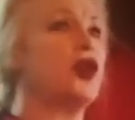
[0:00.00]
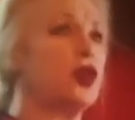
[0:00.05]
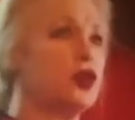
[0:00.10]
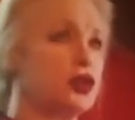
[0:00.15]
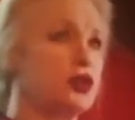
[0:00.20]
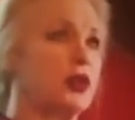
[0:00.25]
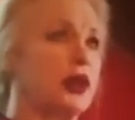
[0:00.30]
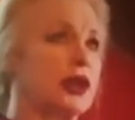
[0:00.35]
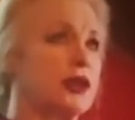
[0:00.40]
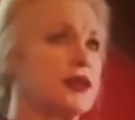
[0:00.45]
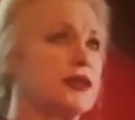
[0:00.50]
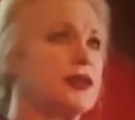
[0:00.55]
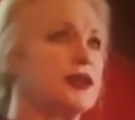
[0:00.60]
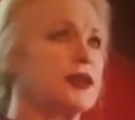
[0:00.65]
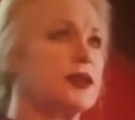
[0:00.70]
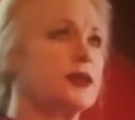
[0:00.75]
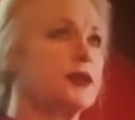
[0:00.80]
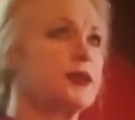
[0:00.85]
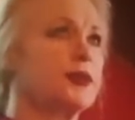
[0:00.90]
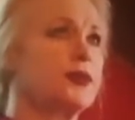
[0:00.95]
fault
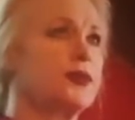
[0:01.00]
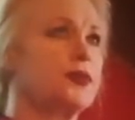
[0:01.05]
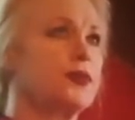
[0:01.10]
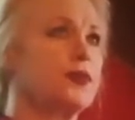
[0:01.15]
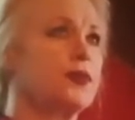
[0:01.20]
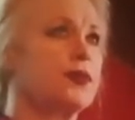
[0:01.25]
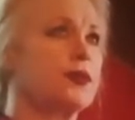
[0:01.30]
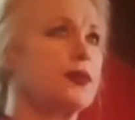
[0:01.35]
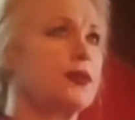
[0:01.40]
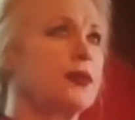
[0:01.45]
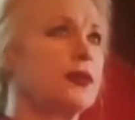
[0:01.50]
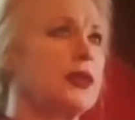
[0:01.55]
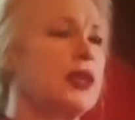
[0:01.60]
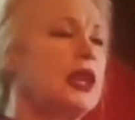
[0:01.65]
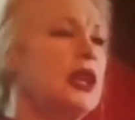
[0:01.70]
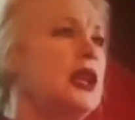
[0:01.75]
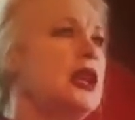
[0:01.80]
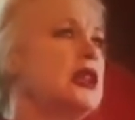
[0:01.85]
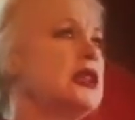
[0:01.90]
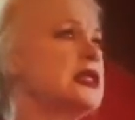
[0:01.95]
with.
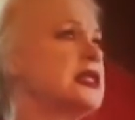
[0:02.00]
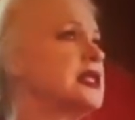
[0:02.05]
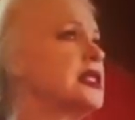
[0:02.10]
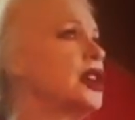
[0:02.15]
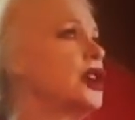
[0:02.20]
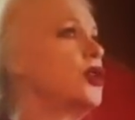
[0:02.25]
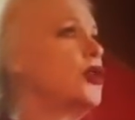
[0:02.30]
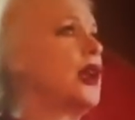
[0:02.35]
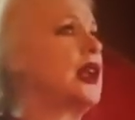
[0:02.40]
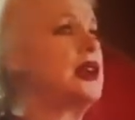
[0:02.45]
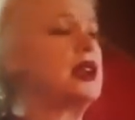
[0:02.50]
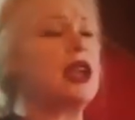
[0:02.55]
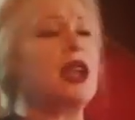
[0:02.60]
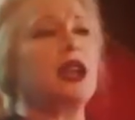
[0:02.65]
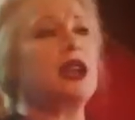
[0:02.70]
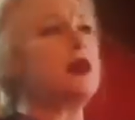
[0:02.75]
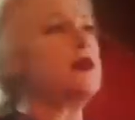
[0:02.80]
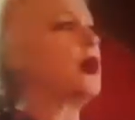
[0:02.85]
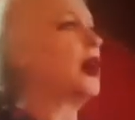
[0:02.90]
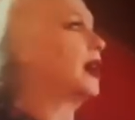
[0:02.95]
So, and
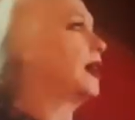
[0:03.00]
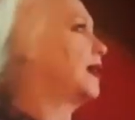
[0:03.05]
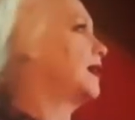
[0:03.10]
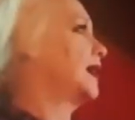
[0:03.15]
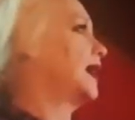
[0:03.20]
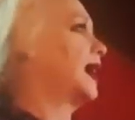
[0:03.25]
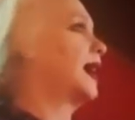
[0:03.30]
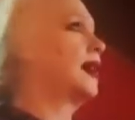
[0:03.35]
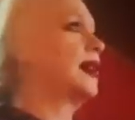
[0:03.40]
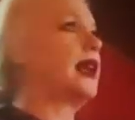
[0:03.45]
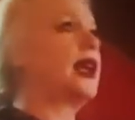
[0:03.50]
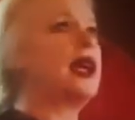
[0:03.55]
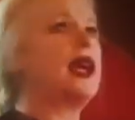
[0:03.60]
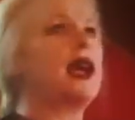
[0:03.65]
anybody that had a